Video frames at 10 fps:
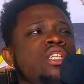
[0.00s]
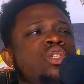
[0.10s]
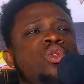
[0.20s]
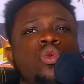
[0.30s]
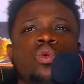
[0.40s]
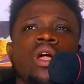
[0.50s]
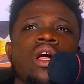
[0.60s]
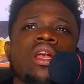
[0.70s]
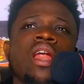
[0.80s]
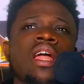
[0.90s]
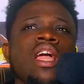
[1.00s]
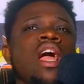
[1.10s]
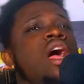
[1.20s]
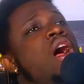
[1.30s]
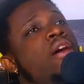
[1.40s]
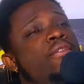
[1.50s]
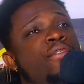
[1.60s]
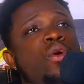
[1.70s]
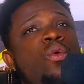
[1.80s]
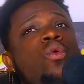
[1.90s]
you know that
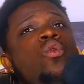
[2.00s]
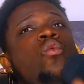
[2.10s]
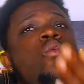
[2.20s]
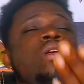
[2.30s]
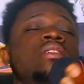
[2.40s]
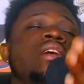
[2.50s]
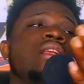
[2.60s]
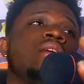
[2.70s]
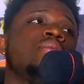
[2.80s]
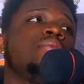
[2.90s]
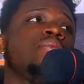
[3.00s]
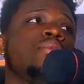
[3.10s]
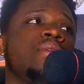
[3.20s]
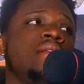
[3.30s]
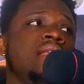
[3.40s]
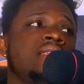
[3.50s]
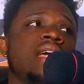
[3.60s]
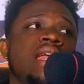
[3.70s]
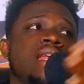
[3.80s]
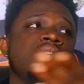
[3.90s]
have you registered this
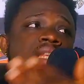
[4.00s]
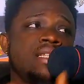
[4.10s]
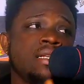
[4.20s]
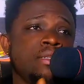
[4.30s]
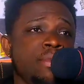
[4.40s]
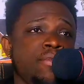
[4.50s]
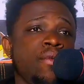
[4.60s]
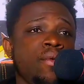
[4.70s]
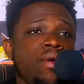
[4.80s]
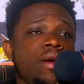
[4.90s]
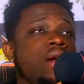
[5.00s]
and this and this and this before?